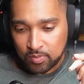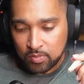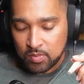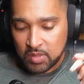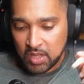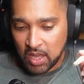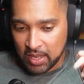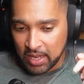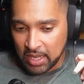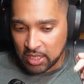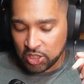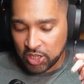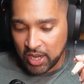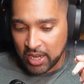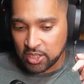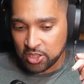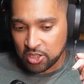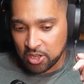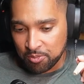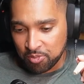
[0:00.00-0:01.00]
and then
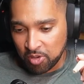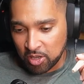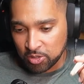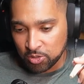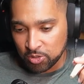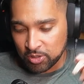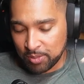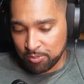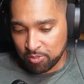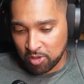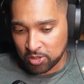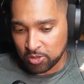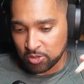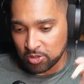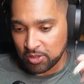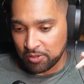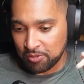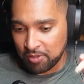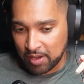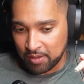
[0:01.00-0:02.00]
changed at Brussels and Brussels
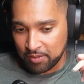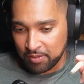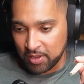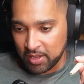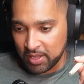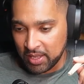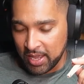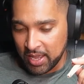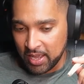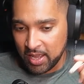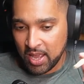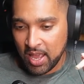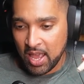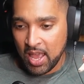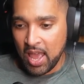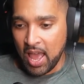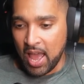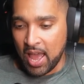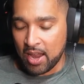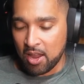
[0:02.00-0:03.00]
to Frankfurt, yeah.
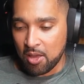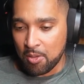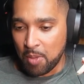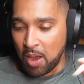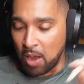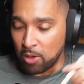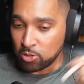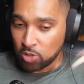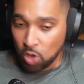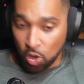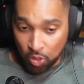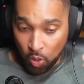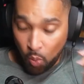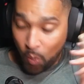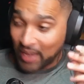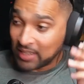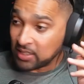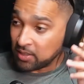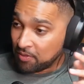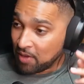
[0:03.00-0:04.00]
And I was on the
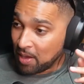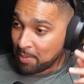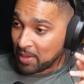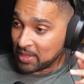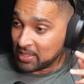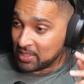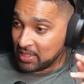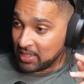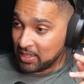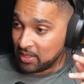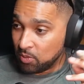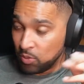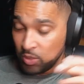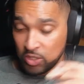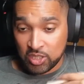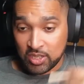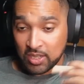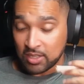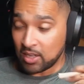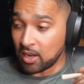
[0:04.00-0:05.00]
way to find my seat. We
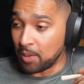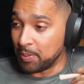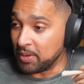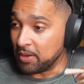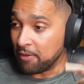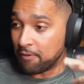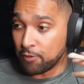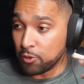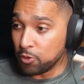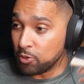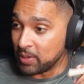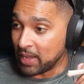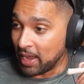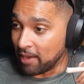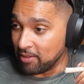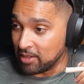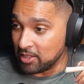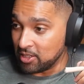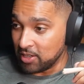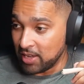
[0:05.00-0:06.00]
just ended up in a food
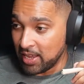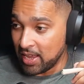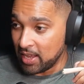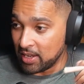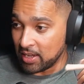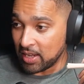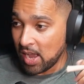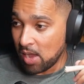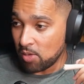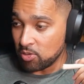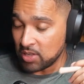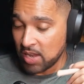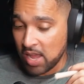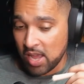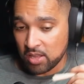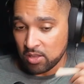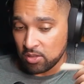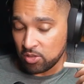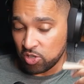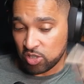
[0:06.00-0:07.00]
carriage, yeah. And the guy was
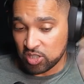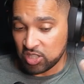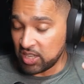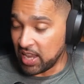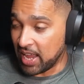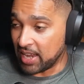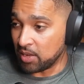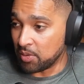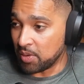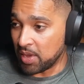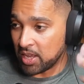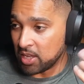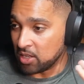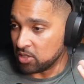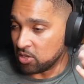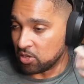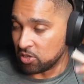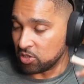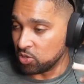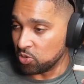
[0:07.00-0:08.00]
like, "You can sit anywhere as
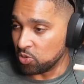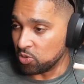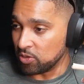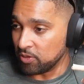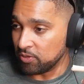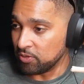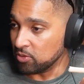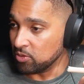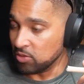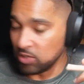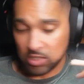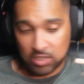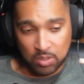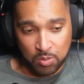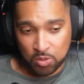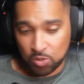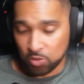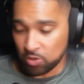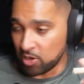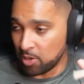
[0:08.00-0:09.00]
long as you order food."
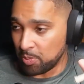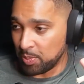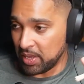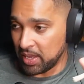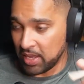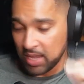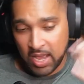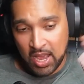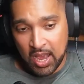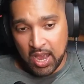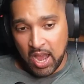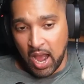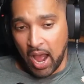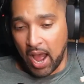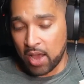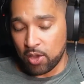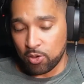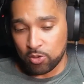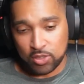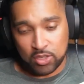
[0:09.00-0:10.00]
Someone ordered a beer.
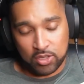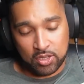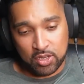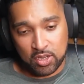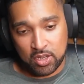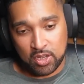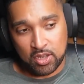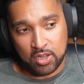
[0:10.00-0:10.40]
I ordered a